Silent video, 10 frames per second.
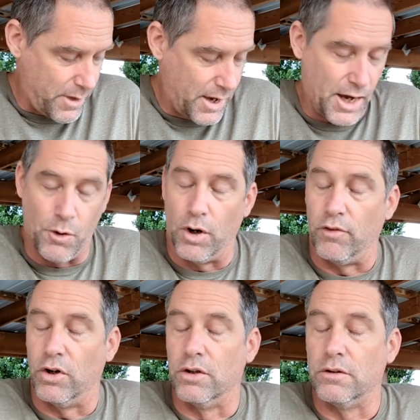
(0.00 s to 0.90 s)

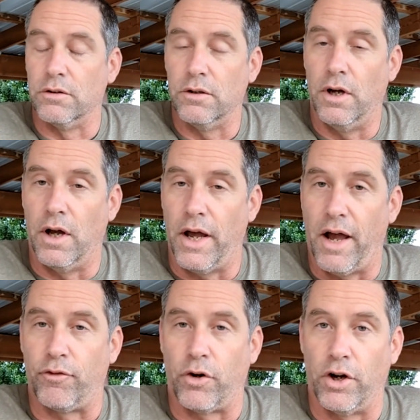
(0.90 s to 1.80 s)
However,
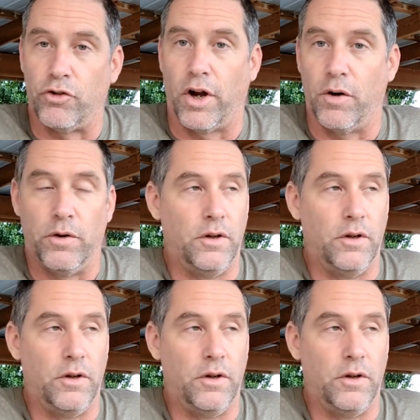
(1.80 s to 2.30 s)
after I tried